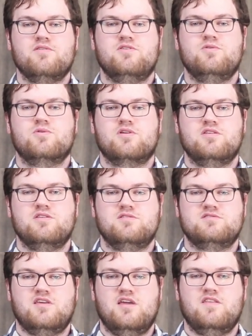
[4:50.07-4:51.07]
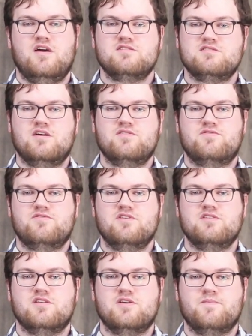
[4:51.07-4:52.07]
you can say that sound
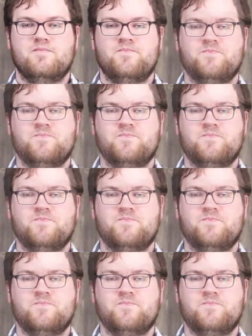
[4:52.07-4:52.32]
freely.